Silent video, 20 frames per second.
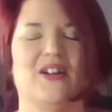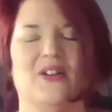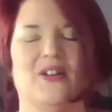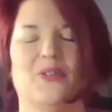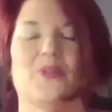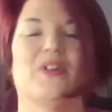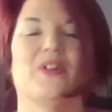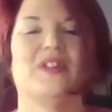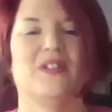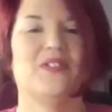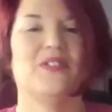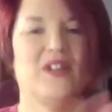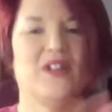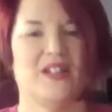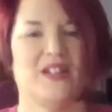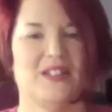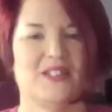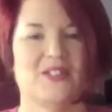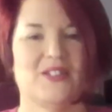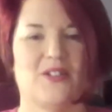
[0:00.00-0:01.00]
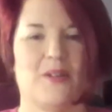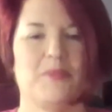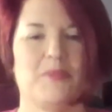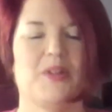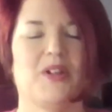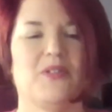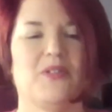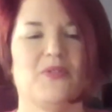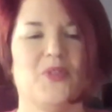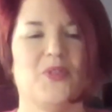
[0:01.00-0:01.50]
really fun. So I'm
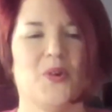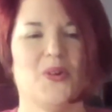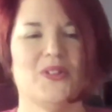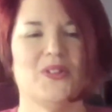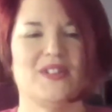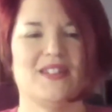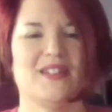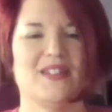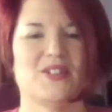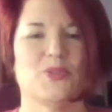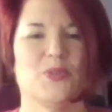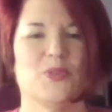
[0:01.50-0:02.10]
looking forward to this